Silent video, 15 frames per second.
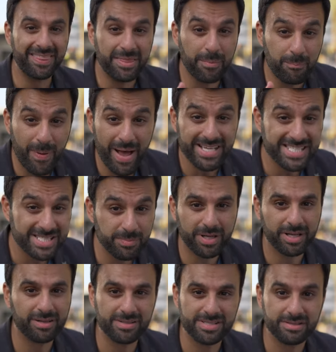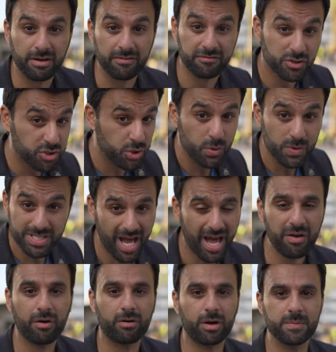and the best medical staff, Jews
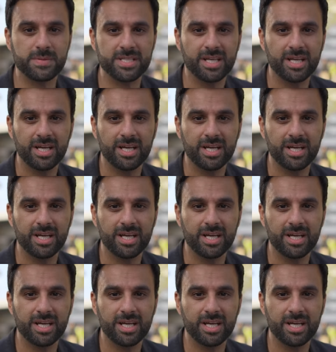and Arabs,